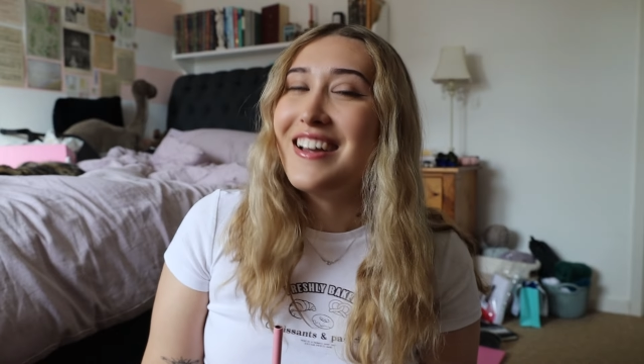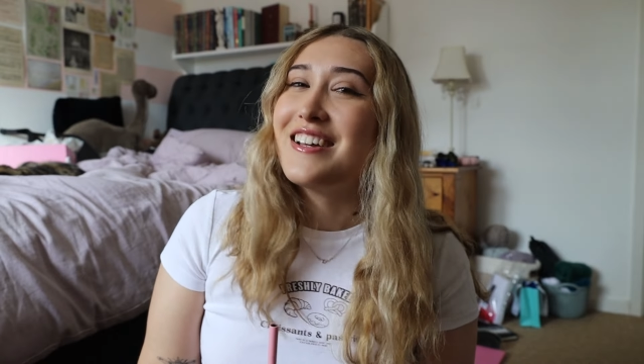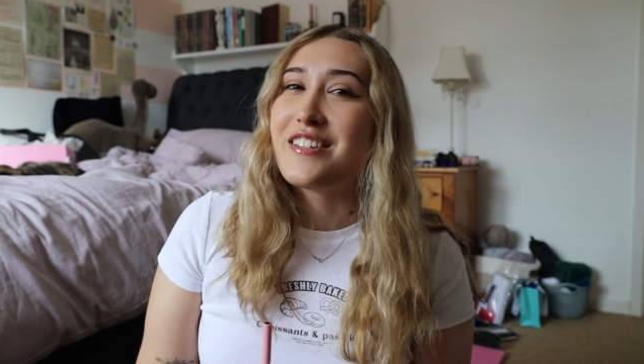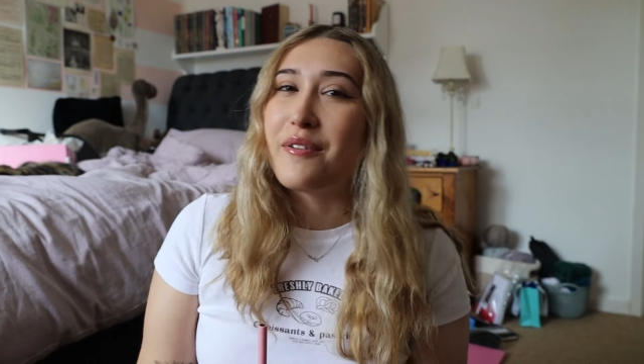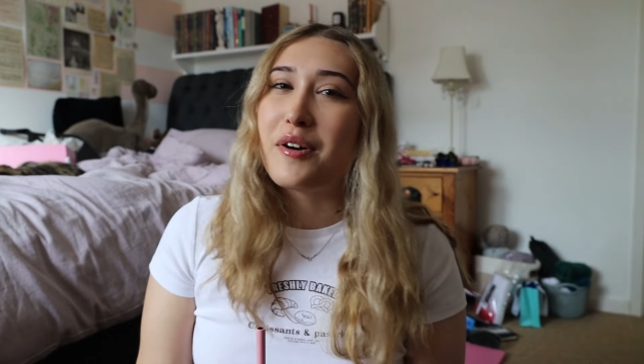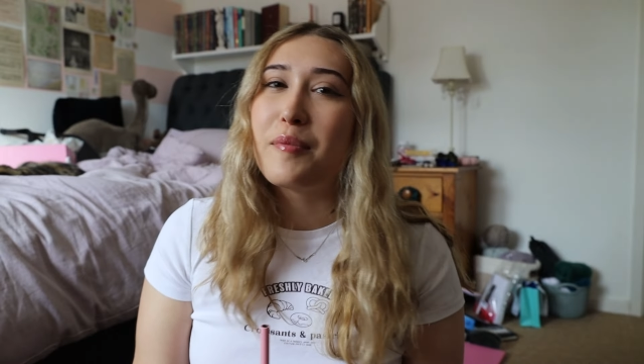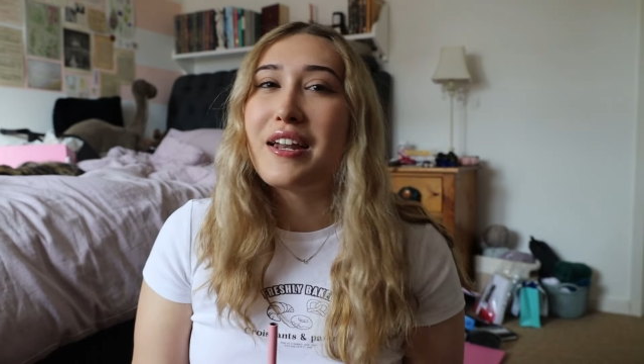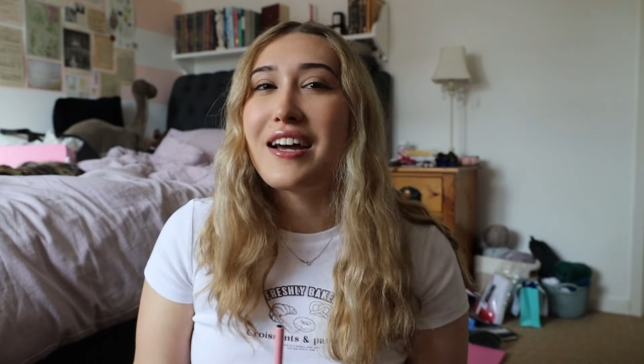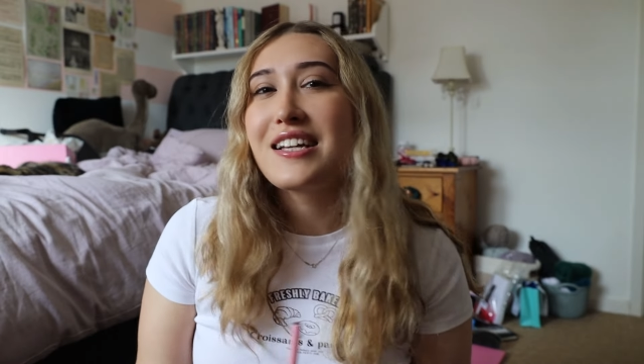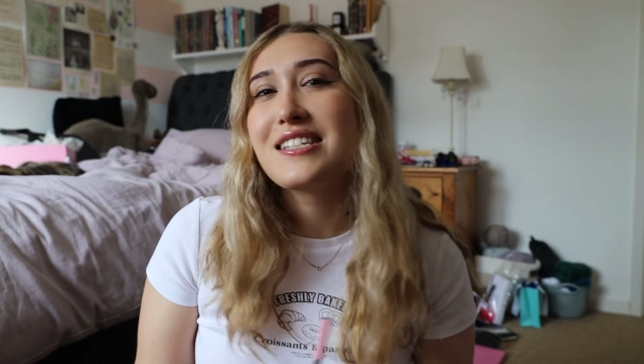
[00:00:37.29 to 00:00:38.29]
so it'll be
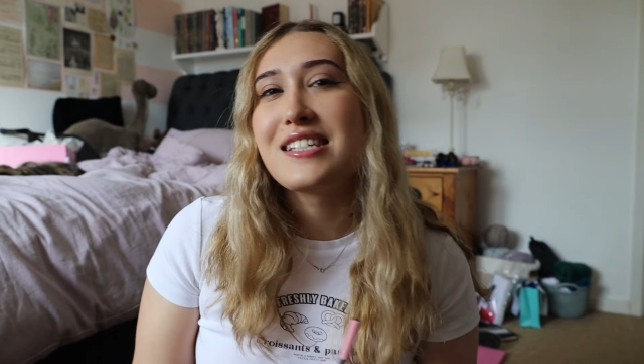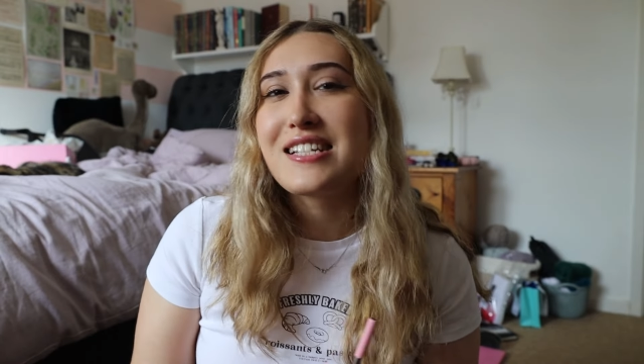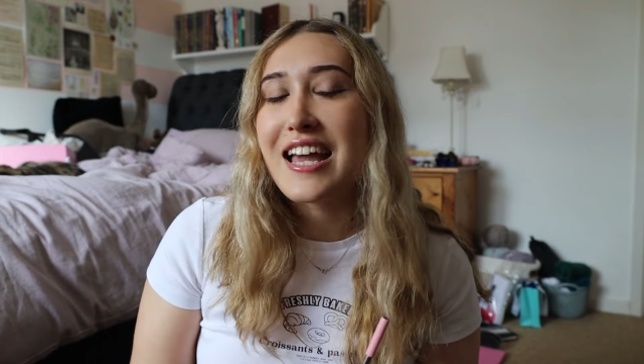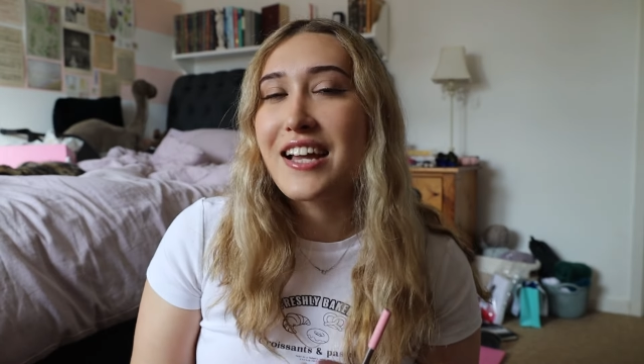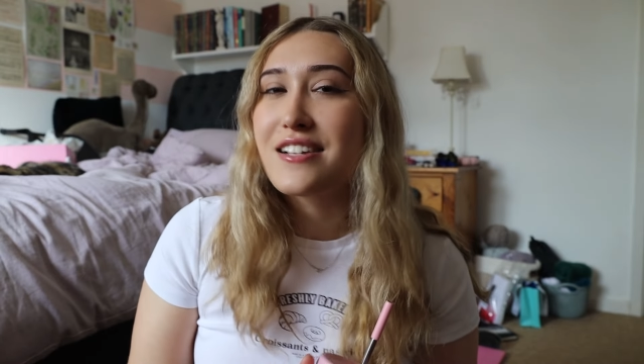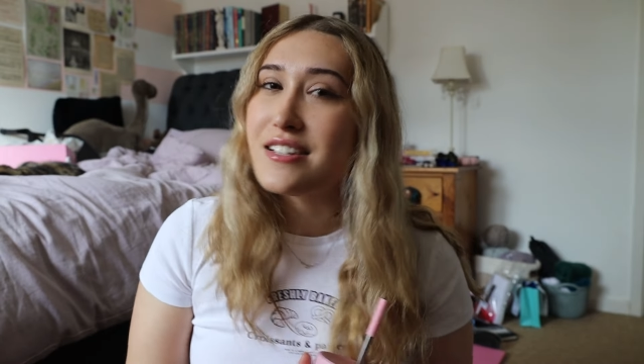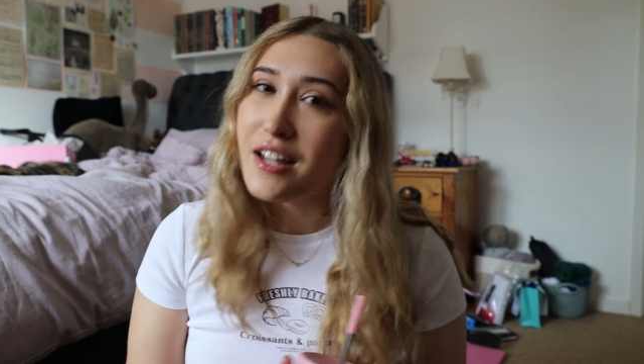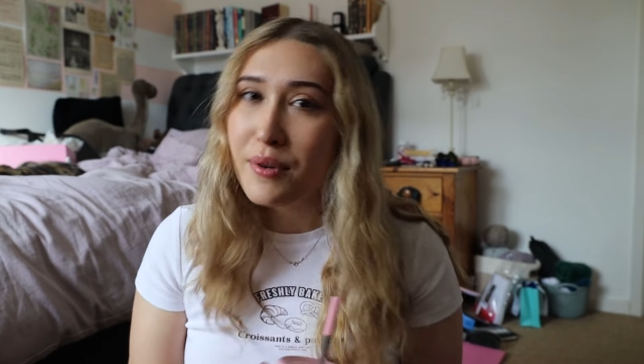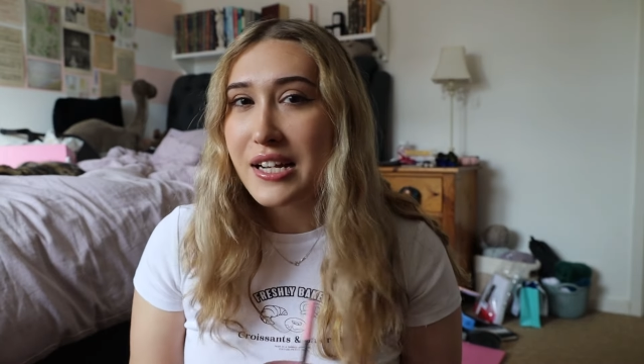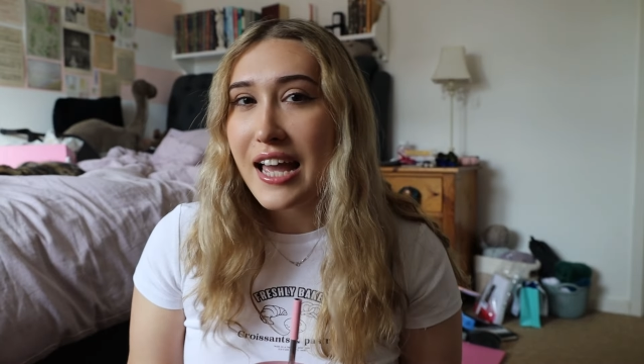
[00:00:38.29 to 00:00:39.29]
nice to take a
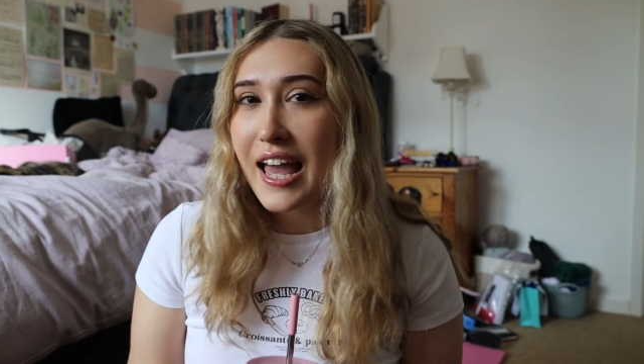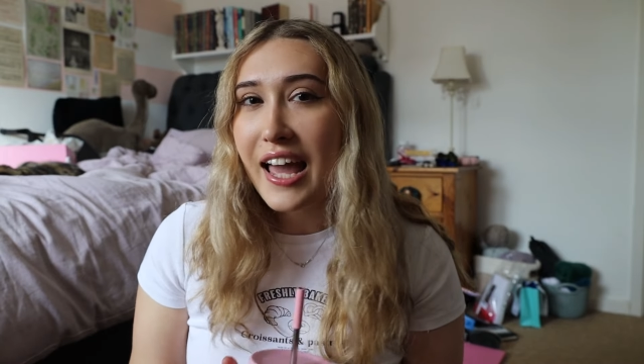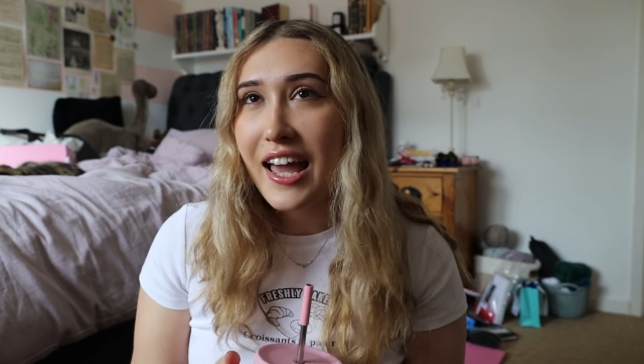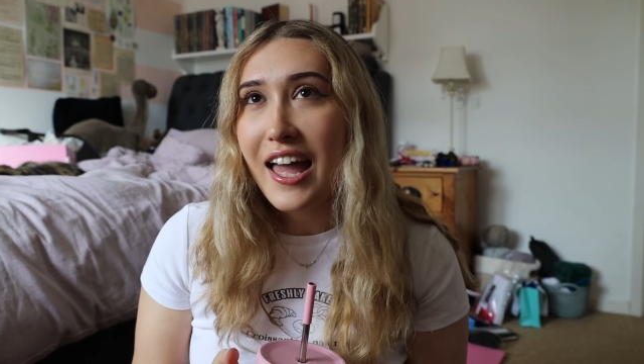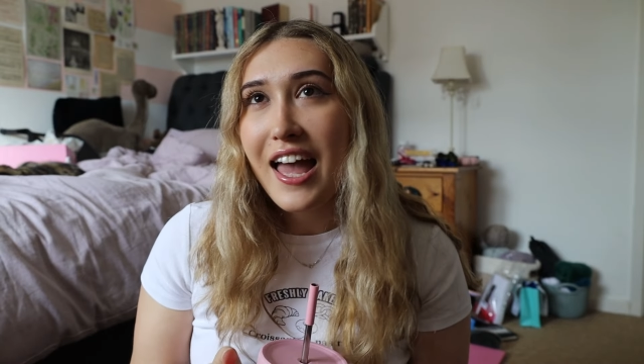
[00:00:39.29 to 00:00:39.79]
slower day